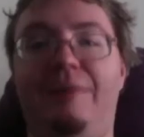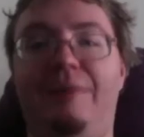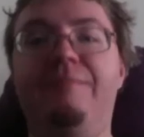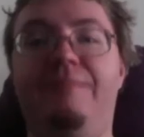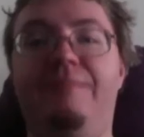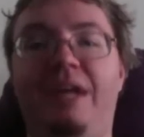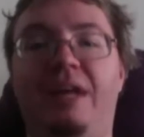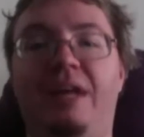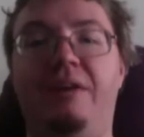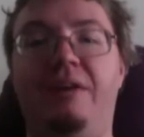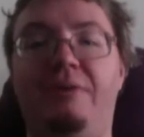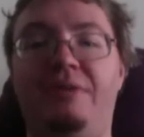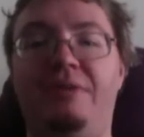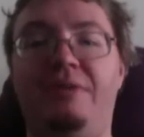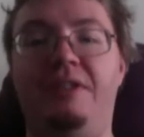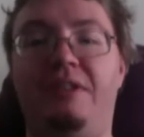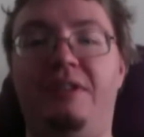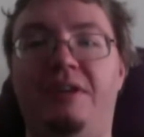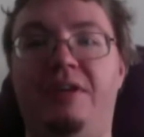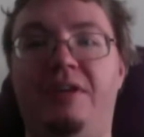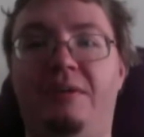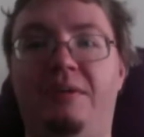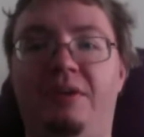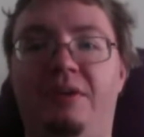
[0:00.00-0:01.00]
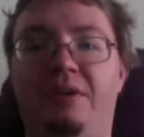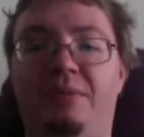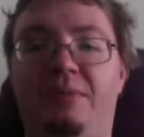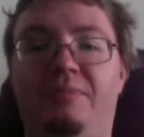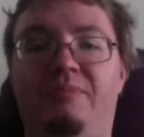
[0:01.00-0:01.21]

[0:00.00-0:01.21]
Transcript: Yeah, there was a...